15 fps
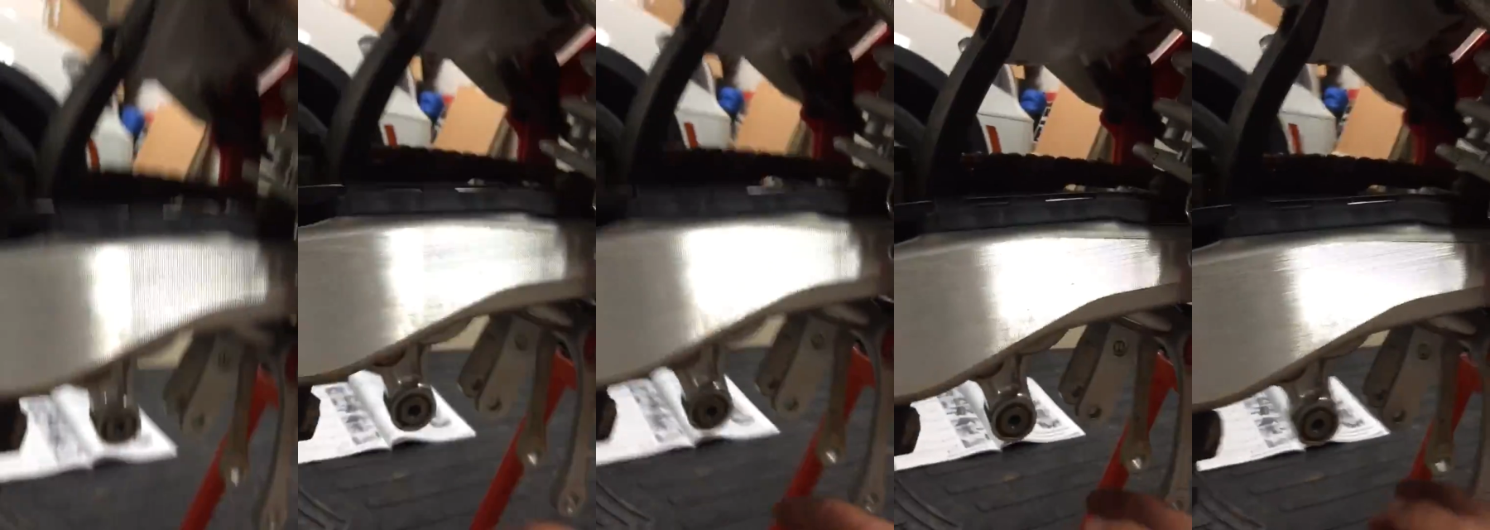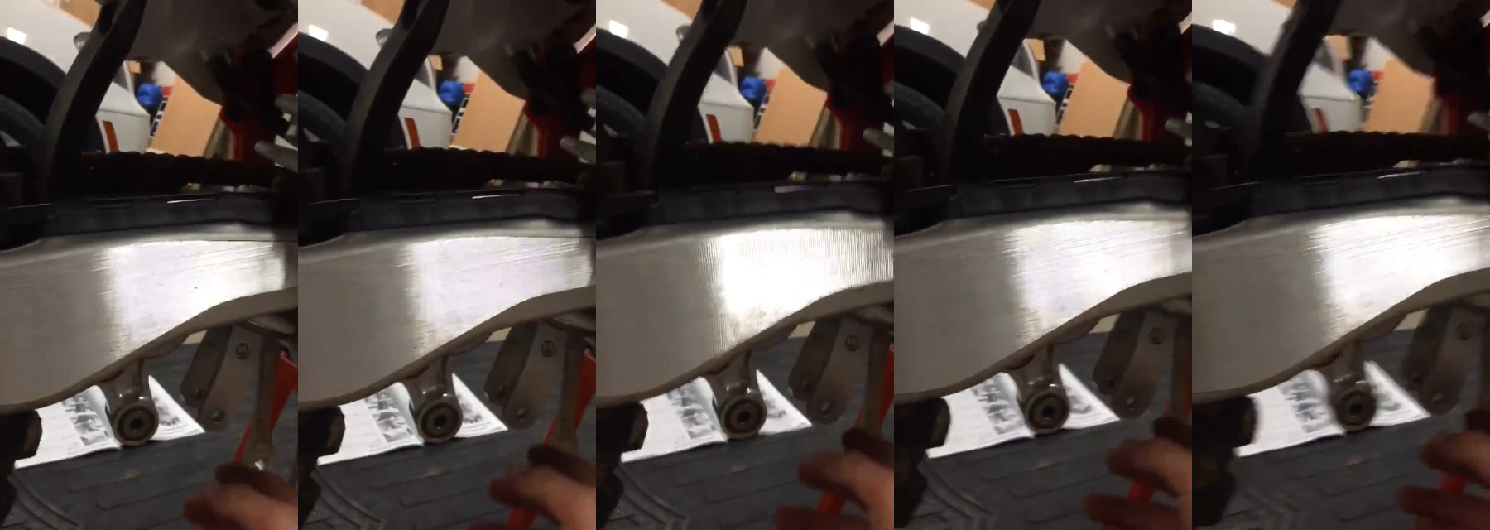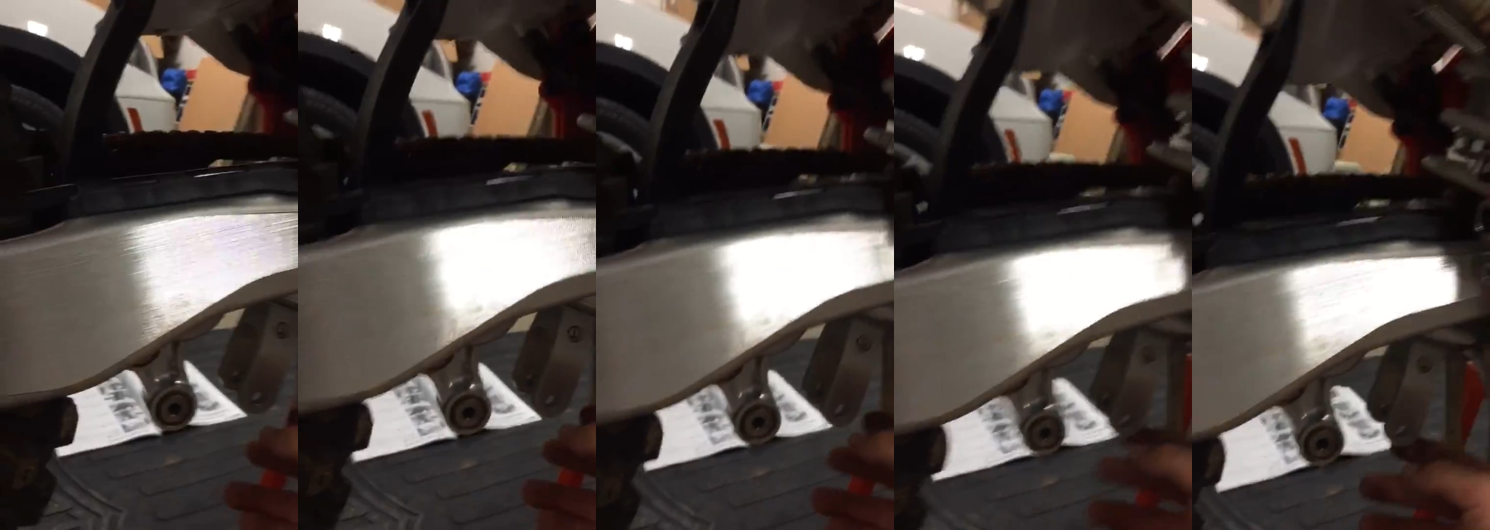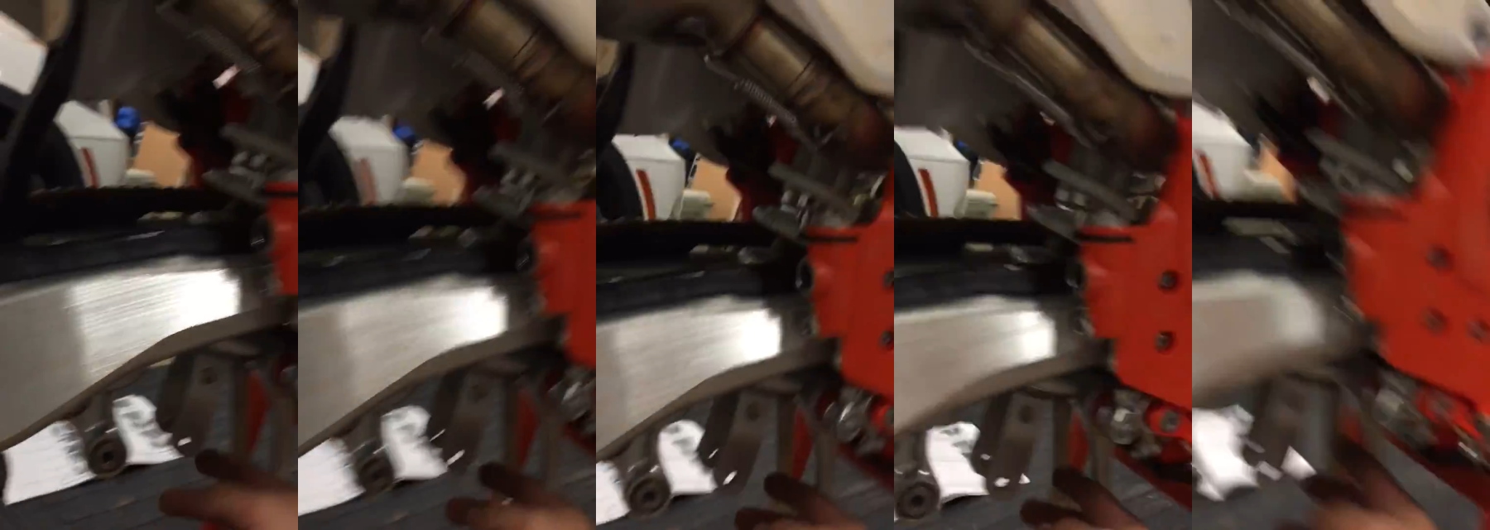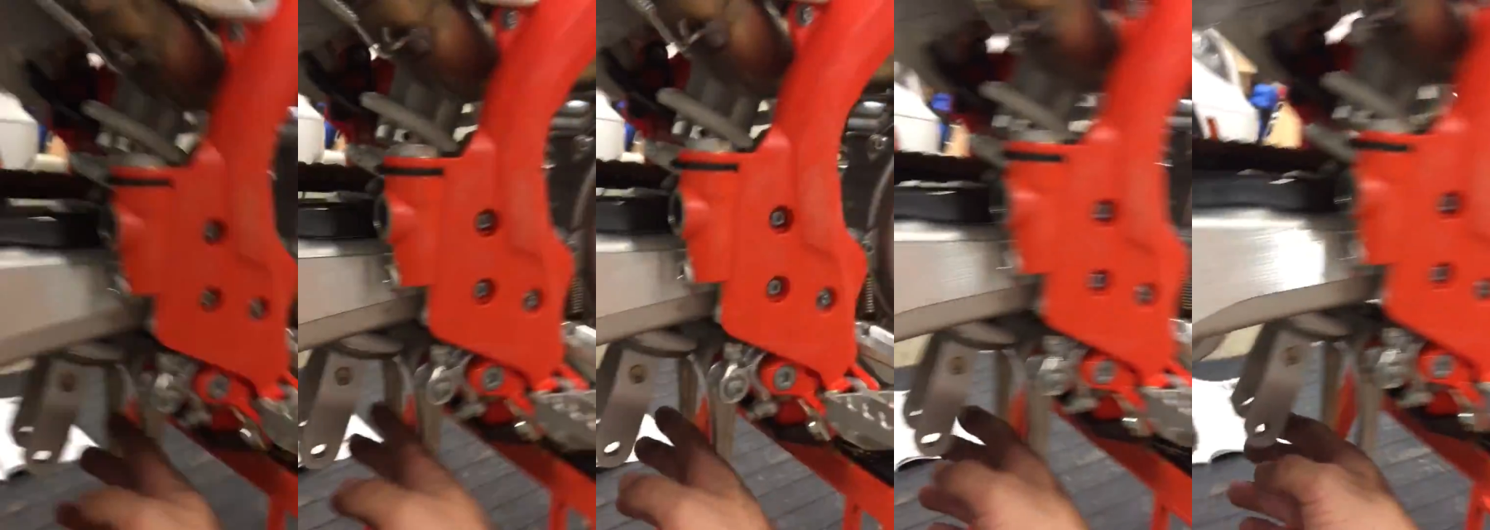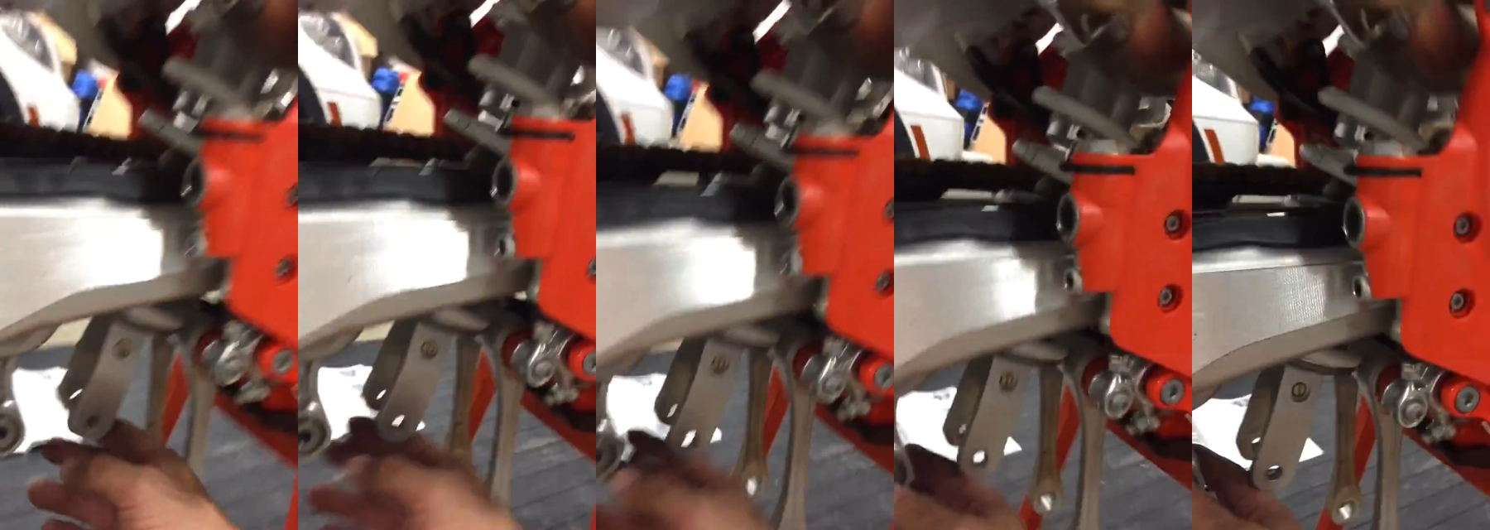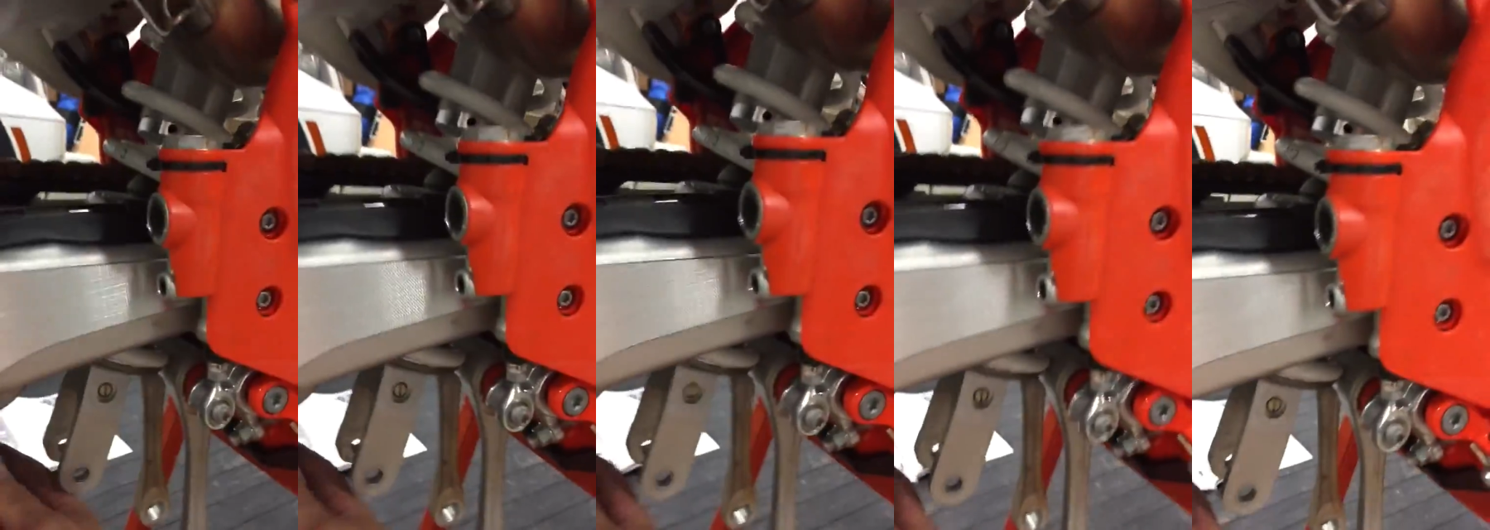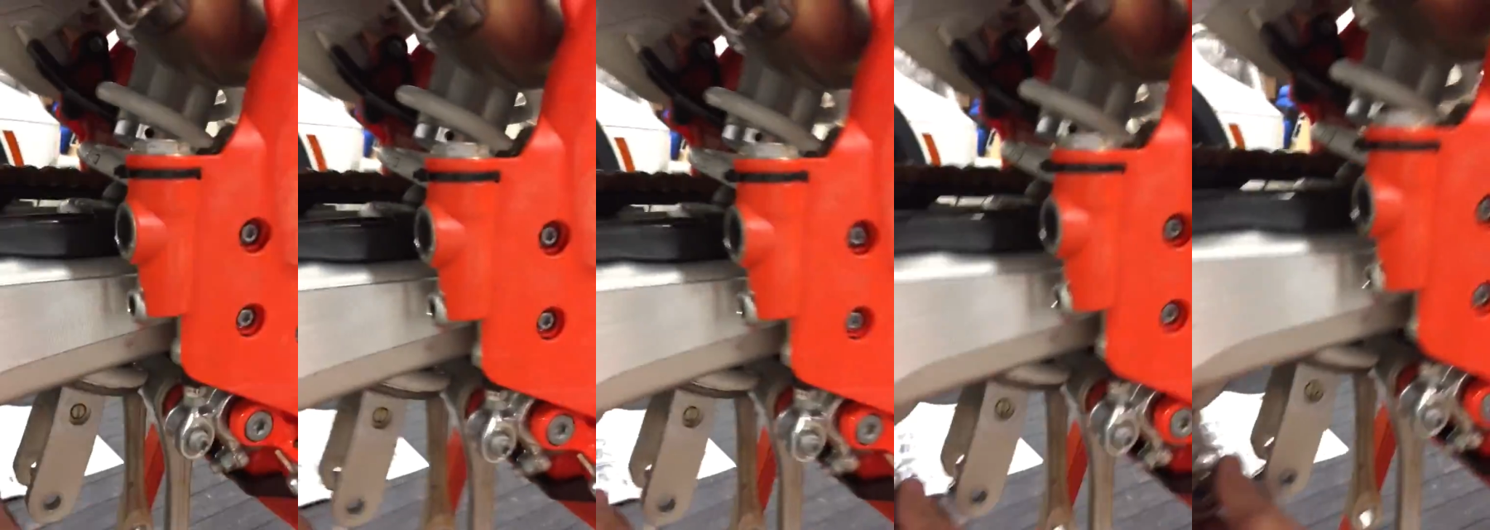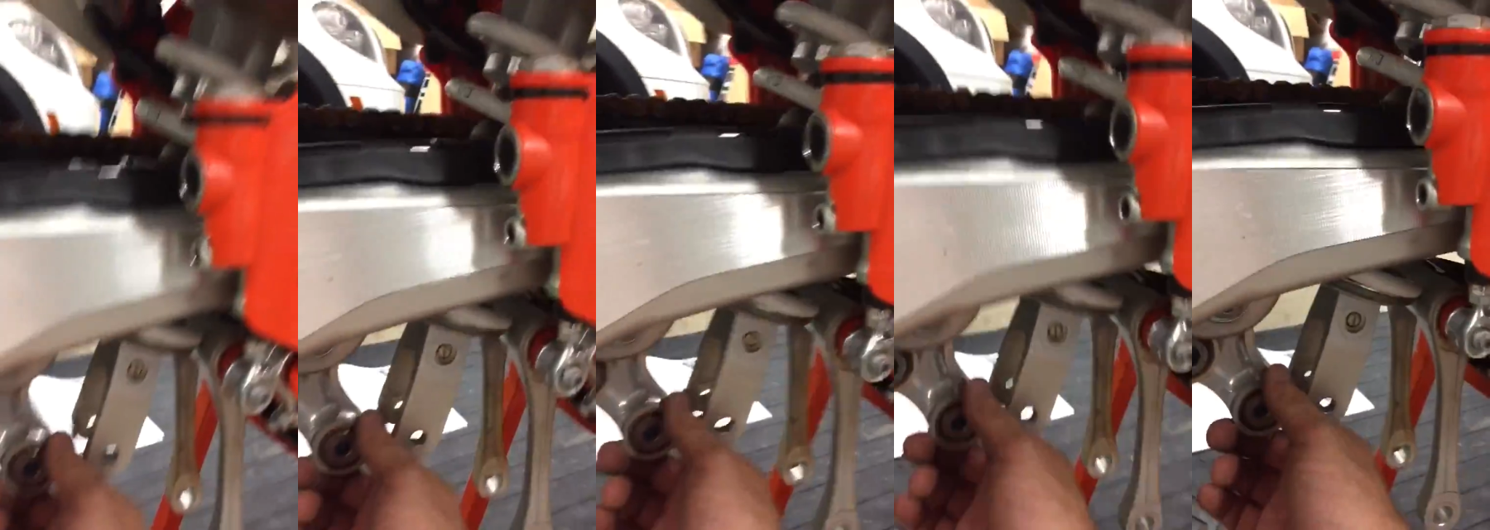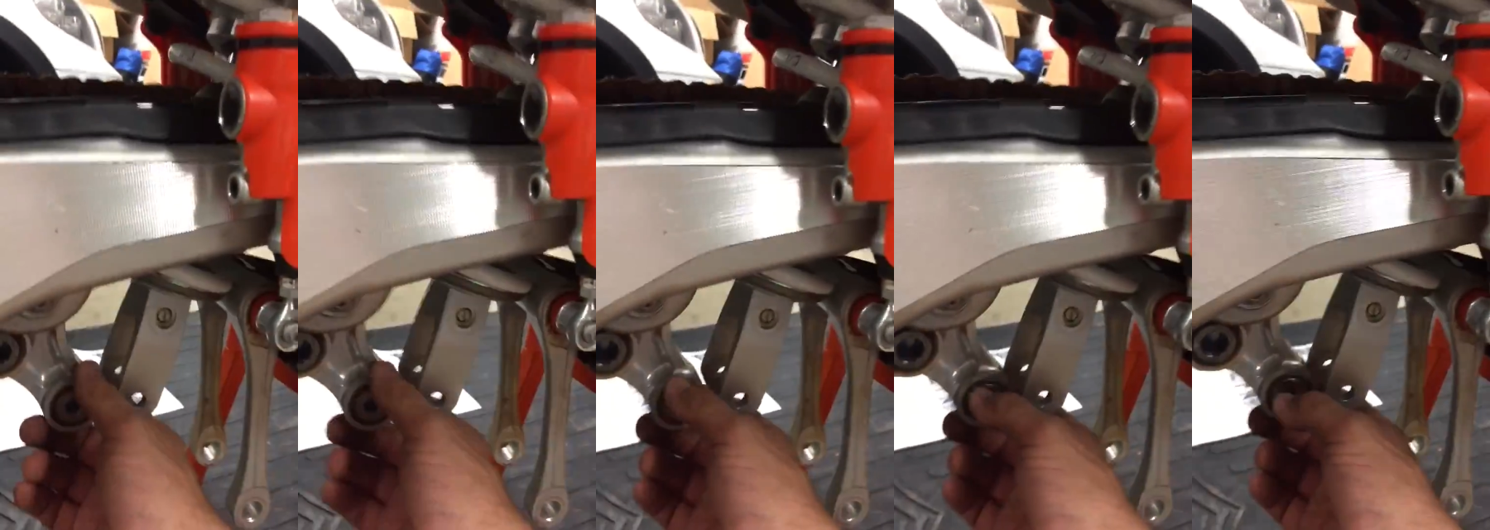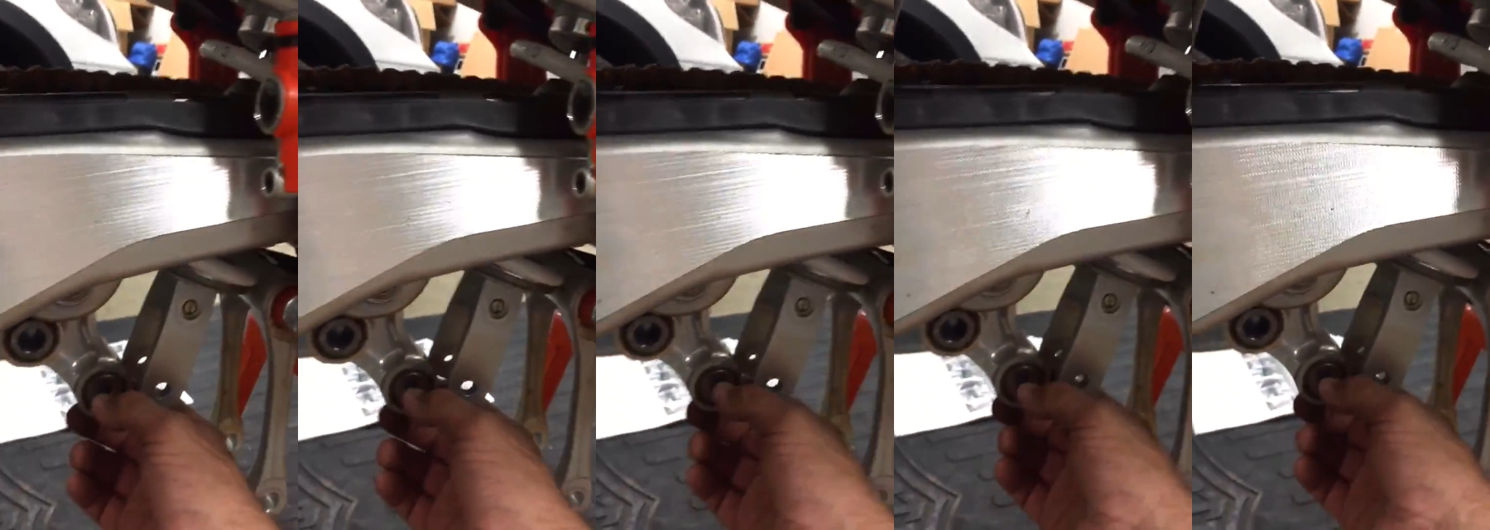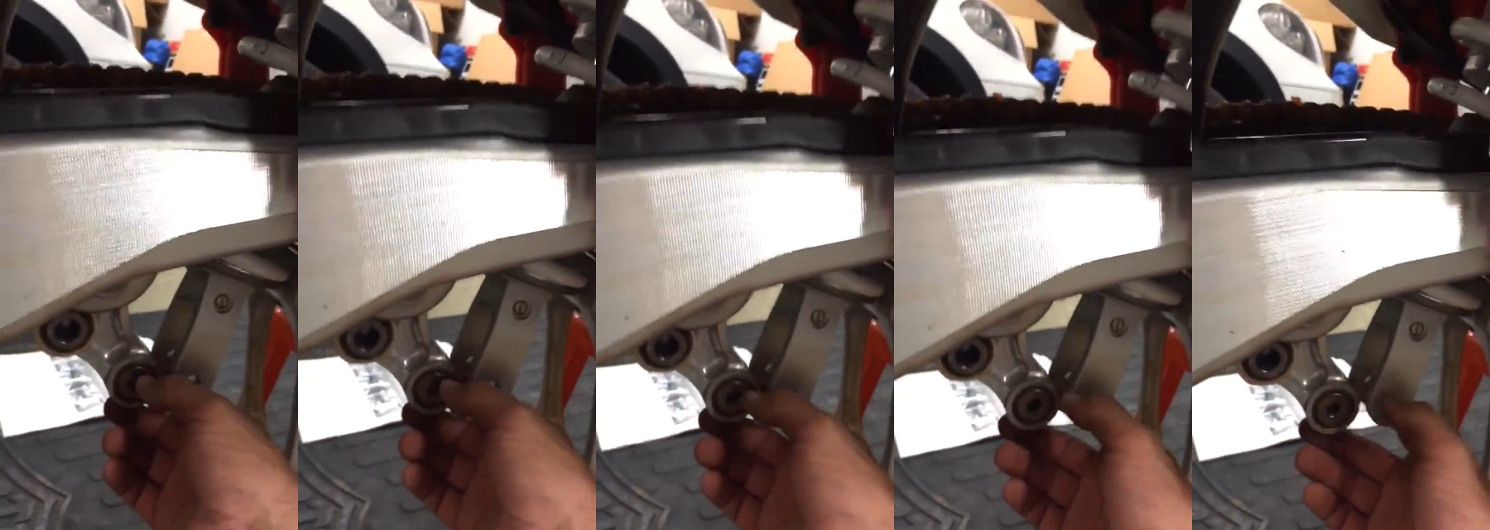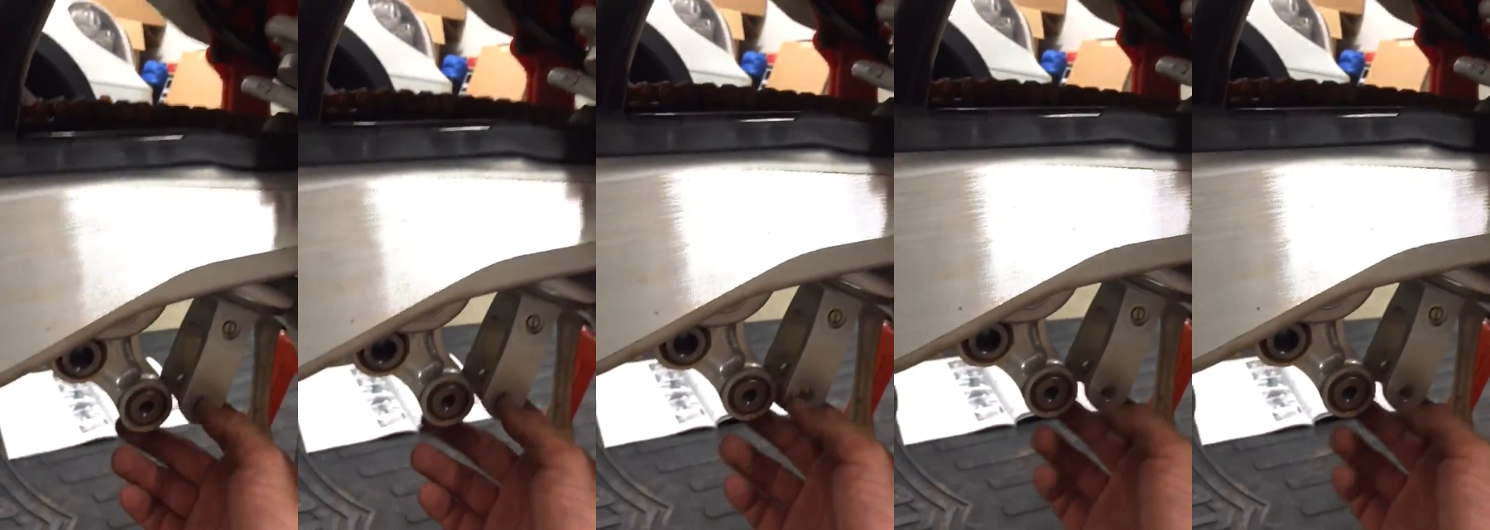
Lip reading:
No face is visible, so there are no lips to read.